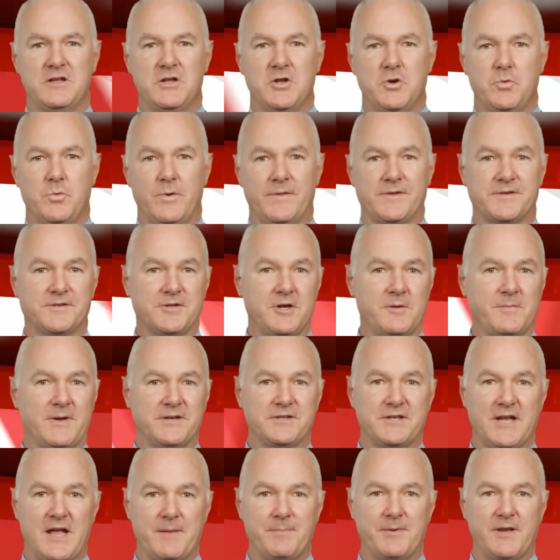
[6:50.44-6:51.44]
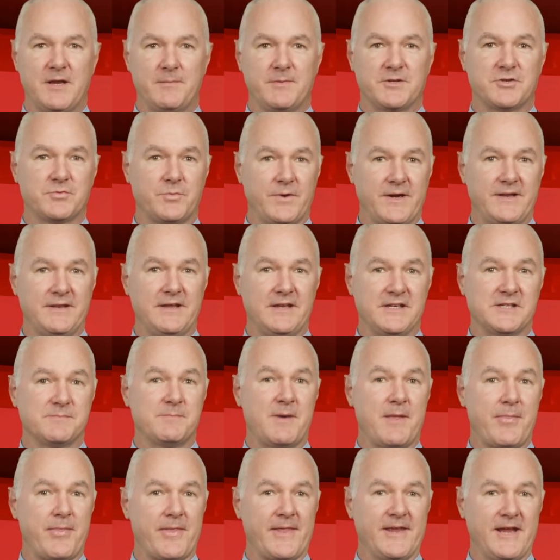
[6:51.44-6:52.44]
With so much happening between these
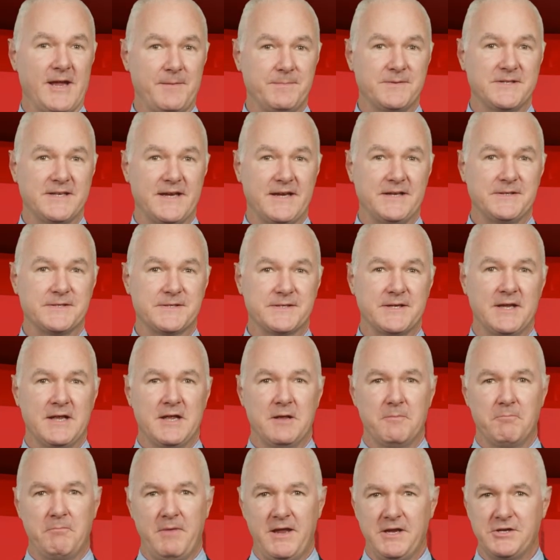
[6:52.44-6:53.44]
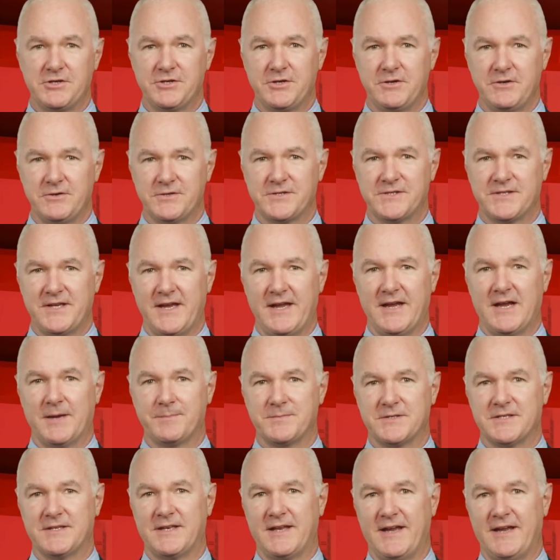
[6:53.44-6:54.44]
monthly updates, make sure you're staying up
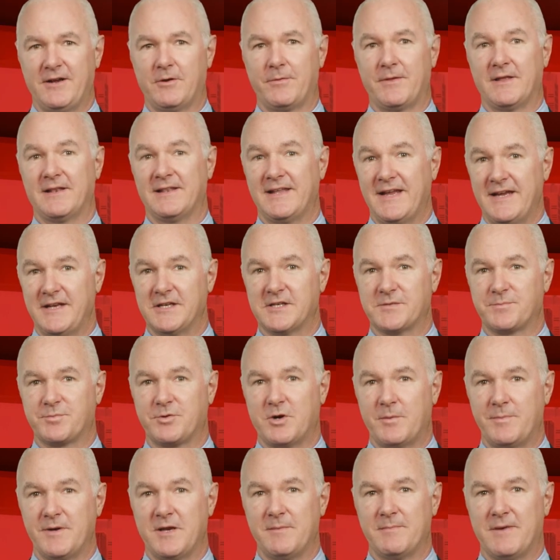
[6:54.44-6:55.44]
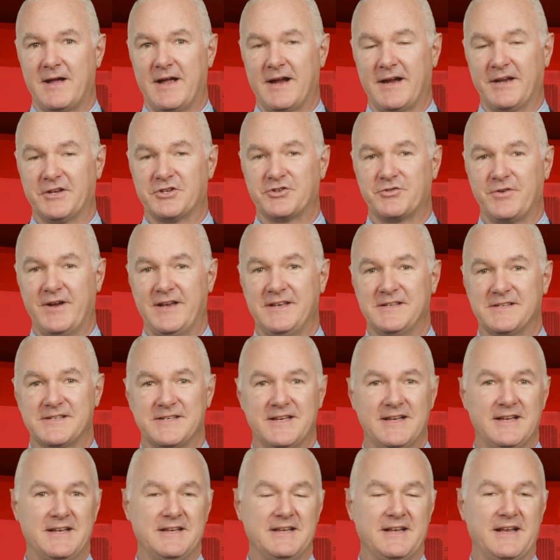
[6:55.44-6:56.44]
to date on the latest property market trends
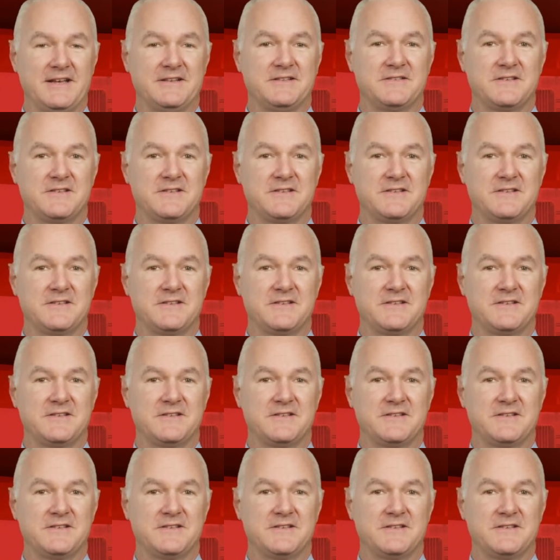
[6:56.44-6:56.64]
at